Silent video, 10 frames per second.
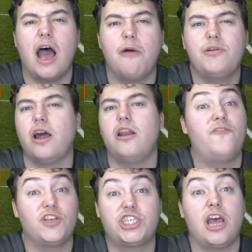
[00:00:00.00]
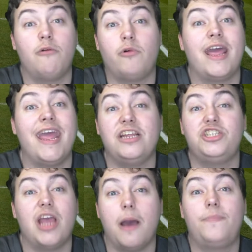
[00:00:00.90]
We don't know for certain what it
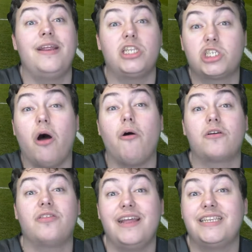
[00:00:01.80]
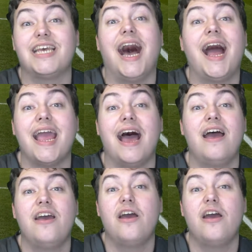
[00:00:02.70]
is yet, but it took the entire